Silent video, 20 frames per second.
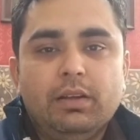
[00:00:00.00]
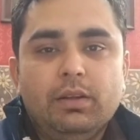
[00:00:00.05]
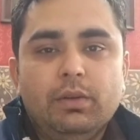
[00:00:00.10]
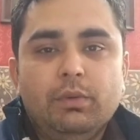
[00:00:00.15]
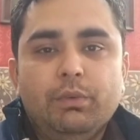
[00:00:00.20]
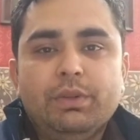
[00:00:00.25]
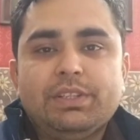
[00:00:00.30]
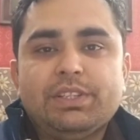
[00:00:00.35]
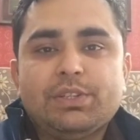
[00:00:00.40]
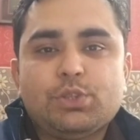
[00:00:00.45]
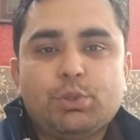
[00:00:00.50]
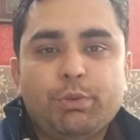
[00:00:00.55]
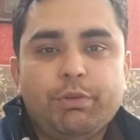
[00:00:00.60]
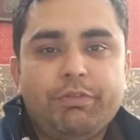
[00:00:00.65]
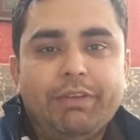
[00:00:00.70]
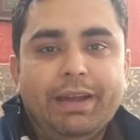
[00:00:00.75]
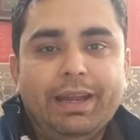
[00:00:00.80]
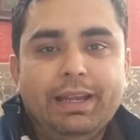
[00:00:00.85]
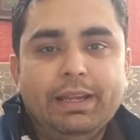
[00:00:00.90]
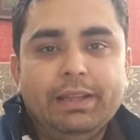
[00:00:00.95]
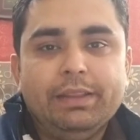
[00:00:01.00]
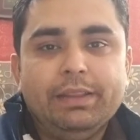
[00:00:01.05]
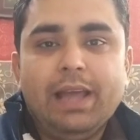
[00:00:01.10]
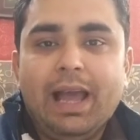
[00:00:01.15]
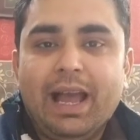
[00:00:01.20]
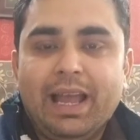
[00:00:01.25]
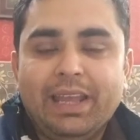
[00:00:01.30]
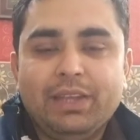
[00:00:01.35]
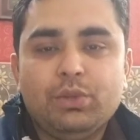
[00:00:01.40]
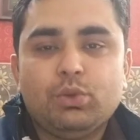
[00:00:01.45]
which is to be filed in the
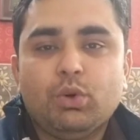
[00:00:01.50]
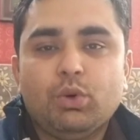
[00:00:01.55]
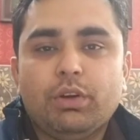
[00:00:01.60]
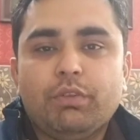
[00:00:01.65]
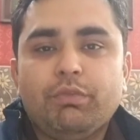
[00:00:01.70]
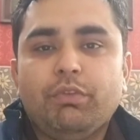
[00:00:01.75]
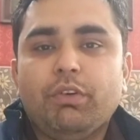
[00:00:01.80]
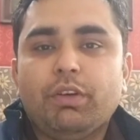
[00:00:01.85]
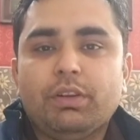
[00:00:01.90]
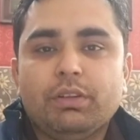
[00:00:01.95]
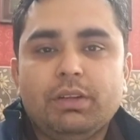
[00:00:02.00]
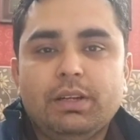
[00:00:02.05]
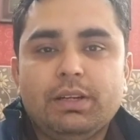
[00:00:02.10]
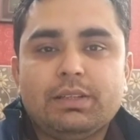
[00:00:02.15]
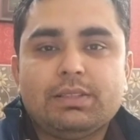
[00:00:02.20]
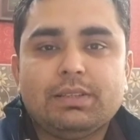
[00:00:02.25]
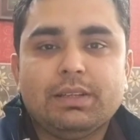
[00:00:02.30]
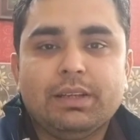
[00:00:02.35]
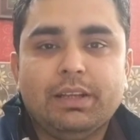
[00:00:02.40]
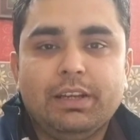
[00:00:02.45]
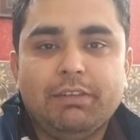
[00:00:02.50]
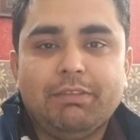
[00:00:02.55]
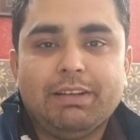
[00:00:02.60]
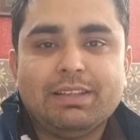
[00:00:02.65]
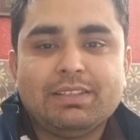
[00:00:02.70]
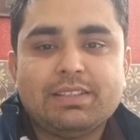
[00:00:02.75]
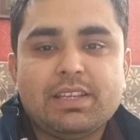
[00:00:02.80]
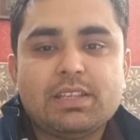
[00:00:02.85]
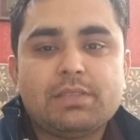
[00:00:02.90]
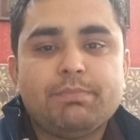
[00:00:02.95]
High Court for its
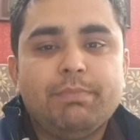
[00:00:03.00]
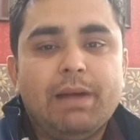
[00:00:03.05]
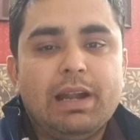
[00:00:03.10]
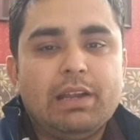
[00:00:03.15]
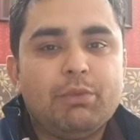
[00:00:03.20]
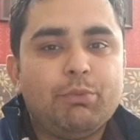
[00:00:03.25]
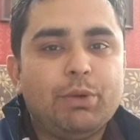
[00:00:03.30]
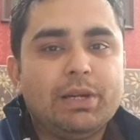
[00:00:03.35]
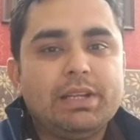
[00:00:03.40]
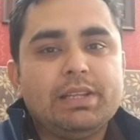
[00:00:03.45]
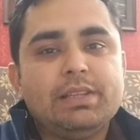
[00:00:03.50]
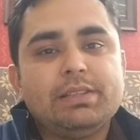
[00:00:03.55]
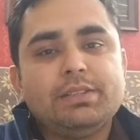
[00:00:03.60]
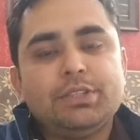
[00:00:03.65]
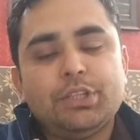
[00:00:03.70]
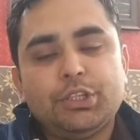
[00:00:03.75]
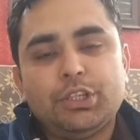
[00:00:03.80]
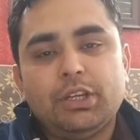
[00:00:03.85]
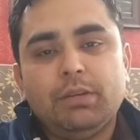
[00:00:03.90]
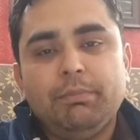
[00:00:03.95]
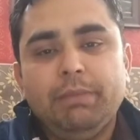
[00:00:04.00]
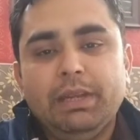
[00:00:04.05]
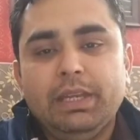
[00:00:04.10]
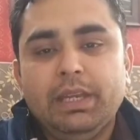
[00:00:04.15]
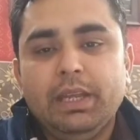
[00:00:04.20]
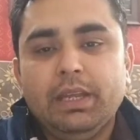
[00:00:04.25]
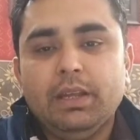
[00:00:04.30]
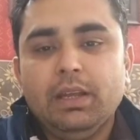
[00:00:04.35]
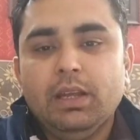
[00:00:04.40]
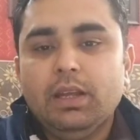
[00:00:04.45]
grievances, but what is general
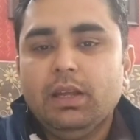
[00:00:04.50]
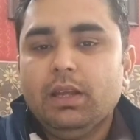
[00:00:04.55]
meaning